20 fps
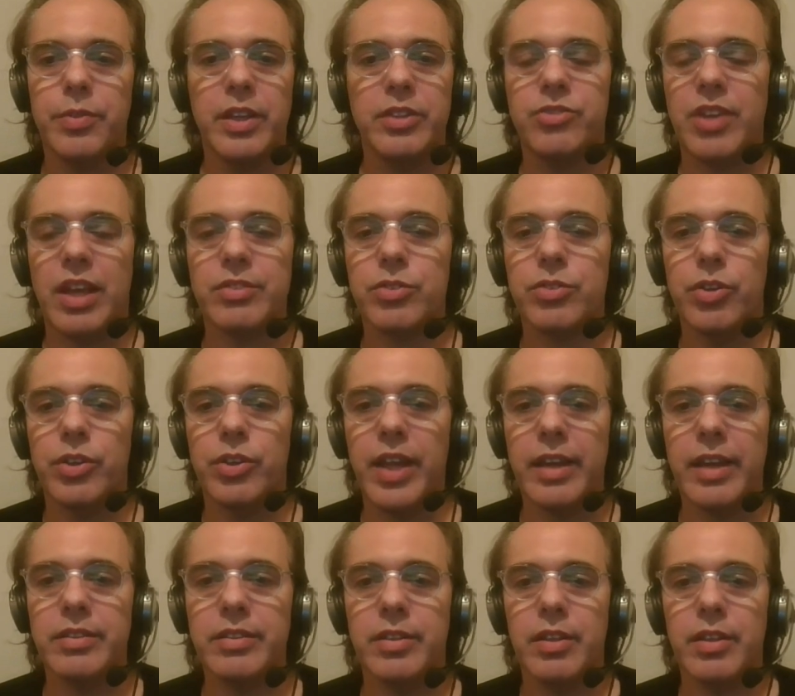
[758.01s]
They just
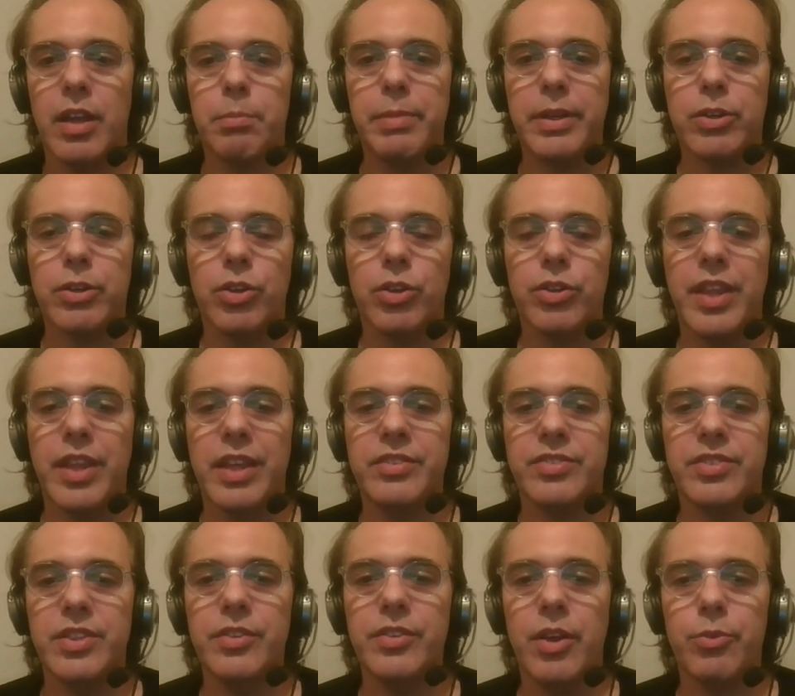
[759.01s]
connect because they
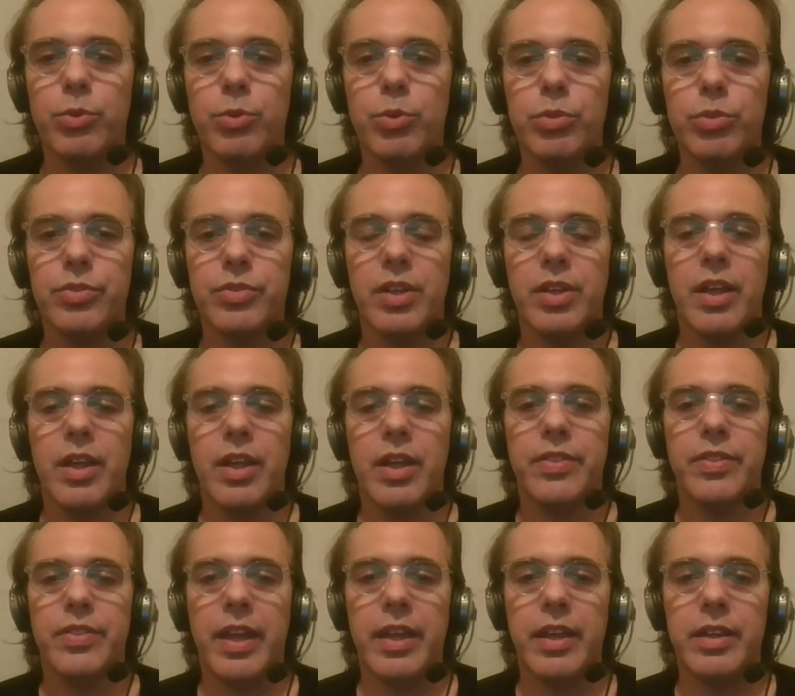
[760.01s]
see the rules,
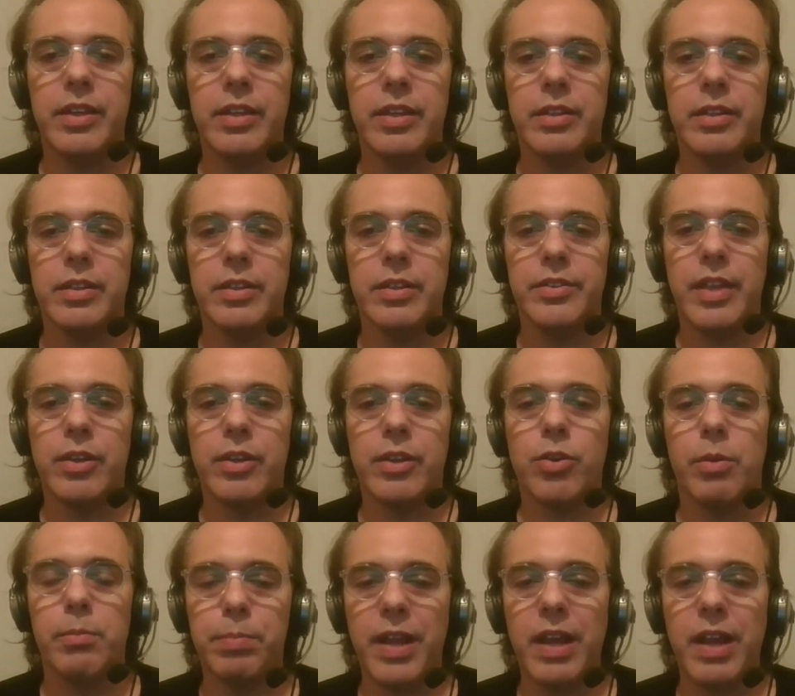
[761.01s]
they
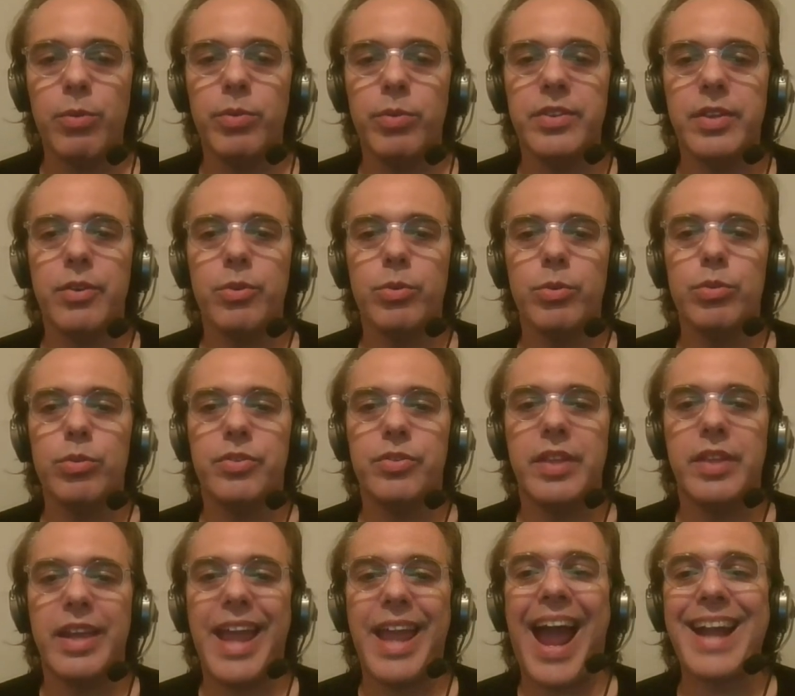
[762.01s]
comply with the rules,
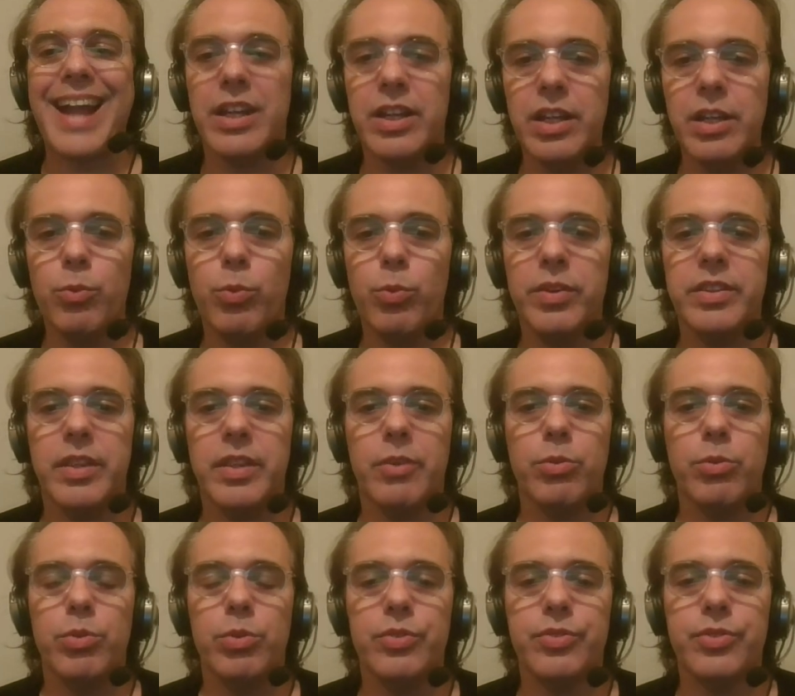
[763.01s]
they agree with the
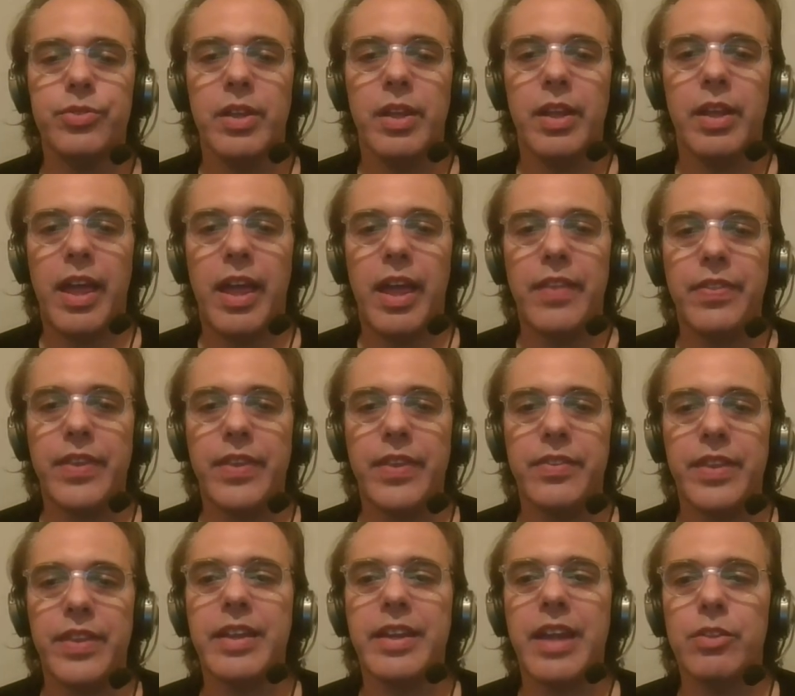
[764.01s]
rules, and
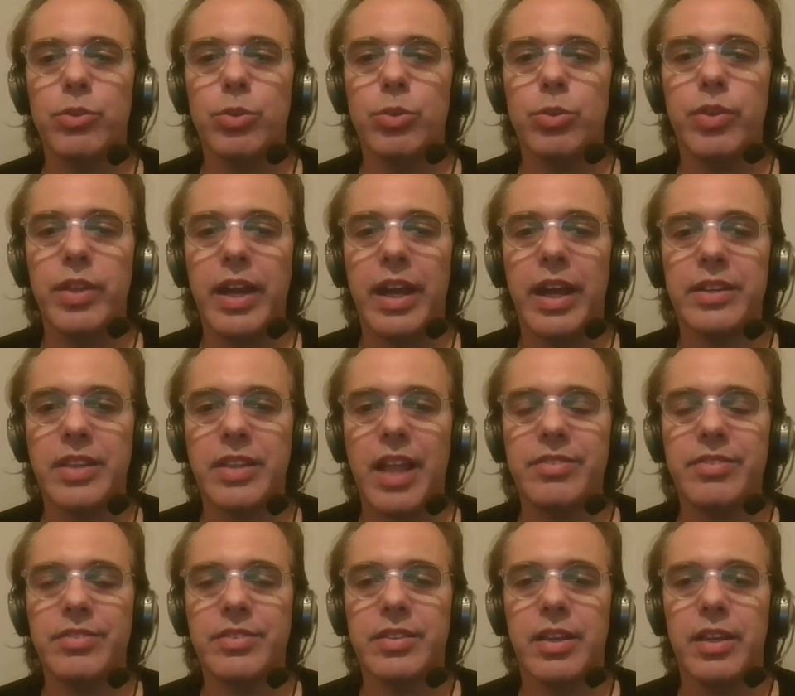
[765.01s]
then they can do their
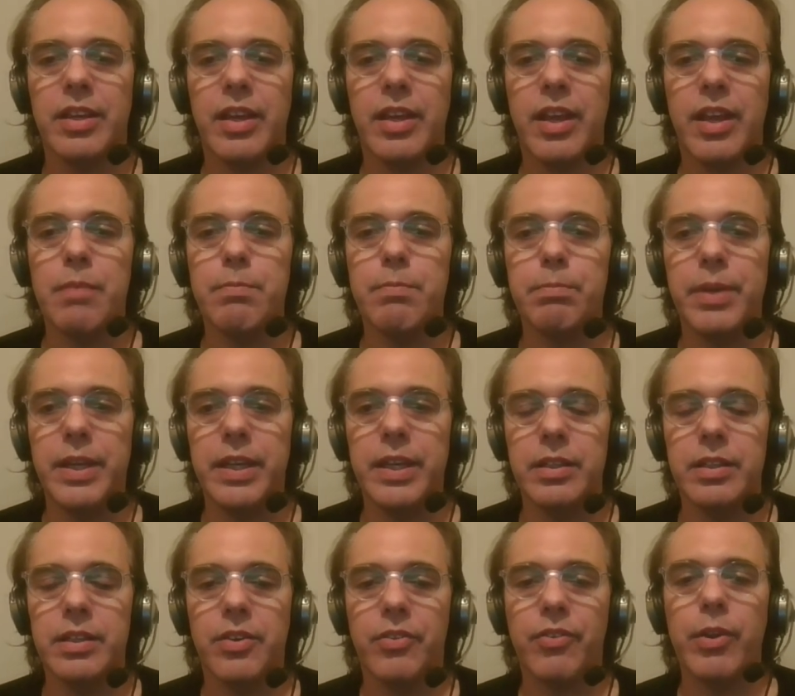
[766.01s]
task and
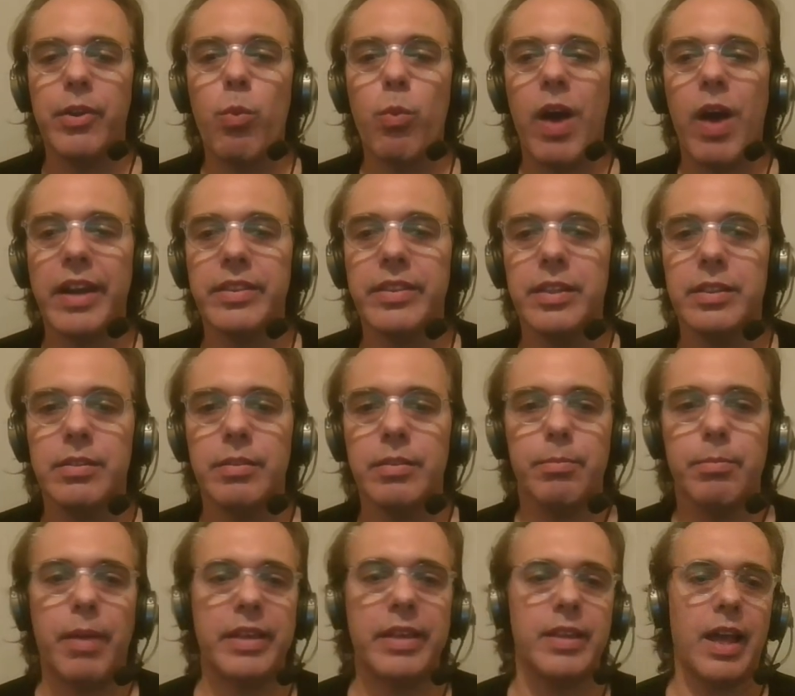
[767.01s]
be rewarded
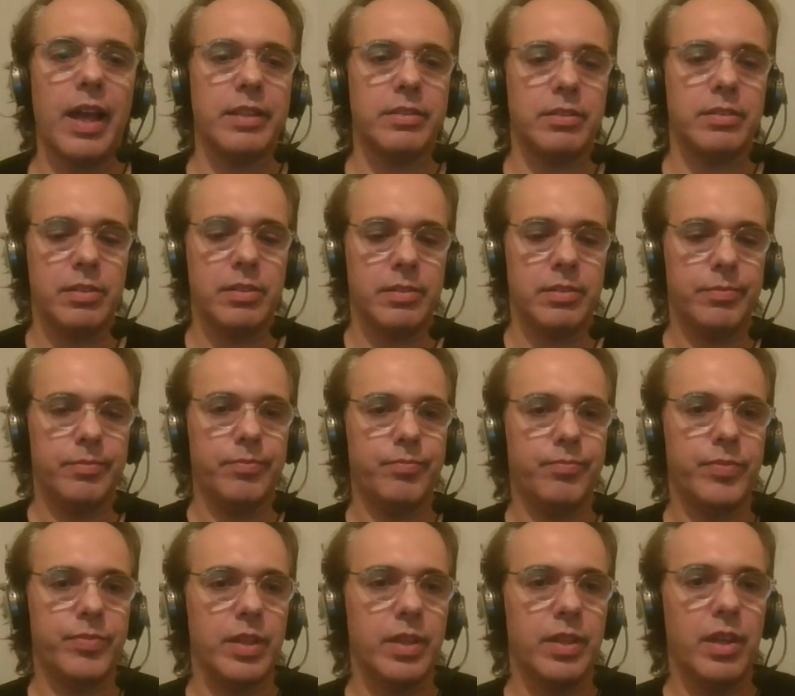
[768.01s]
by that.
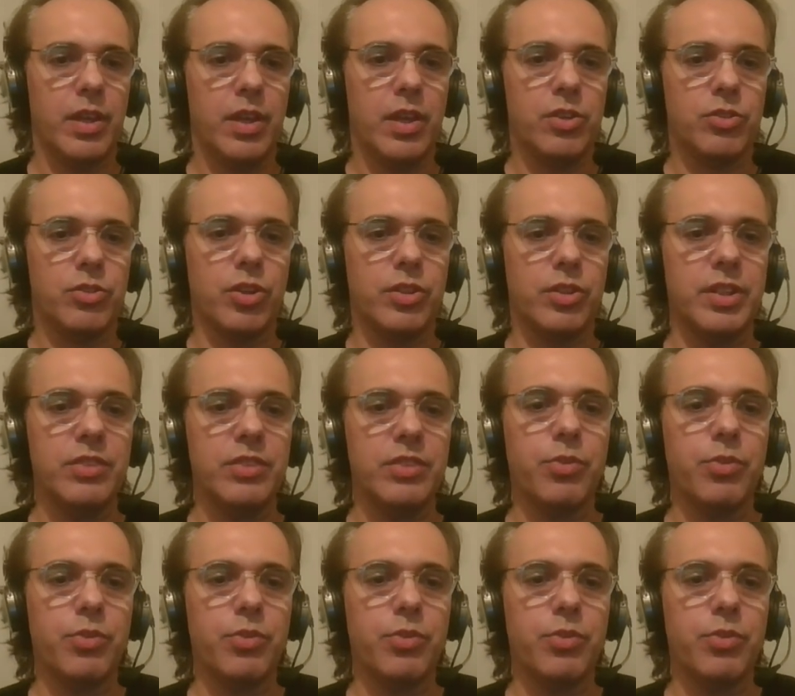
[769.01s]
So this